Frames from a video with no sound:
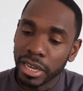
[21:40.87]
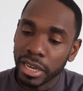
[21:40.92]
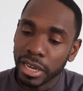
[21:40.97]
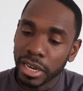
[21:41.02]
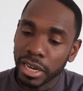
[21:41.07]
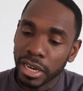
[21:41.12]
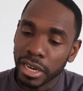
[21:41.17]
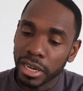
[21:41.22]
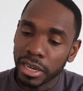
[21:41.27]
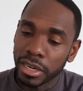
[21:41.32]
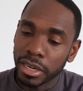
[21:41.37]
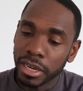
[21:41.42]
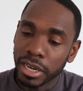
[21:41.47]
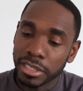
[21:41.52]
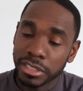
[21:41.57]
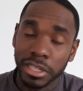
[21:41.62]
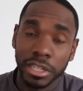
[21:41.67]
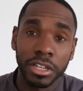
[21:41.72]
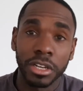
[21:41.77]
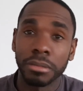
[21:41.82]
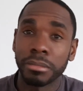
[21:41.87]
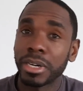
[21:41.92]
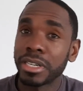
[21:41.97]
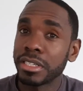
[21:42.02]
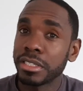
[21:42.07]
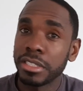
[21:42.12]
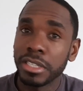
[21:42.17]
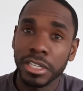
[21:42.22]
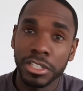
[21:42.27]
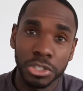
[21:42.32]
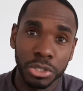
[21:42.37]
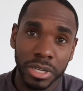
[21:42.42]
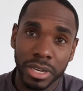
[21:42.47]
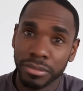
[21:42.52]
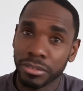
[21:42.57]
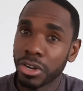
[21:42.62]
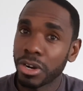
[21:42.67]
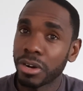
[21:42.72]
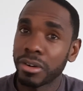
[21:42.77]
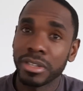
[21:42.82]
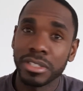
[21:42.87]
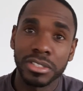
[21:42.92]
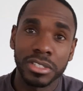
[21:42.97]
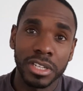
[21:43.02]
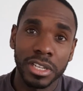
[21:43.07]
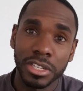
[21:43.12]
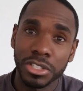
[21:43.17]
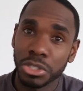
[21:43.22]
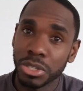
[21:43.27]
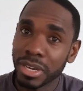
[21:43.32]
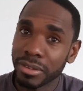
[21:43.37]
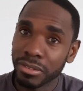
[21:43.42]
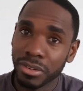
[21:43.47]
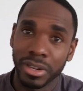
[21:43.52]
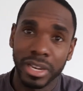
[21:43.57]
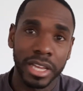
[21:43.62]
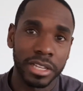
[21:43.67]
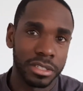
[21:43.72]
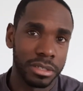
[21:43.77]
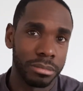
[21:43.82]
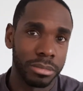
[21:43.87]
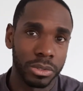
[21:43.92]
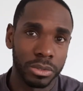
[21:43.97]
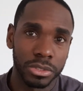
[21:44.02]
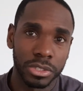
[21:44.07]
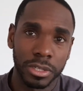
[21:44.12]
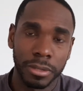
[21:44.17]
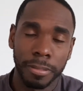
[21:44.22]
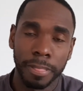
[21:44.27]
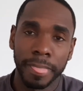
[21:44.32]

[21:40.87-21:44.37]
I said commodities, you have currencies, you have collectibles.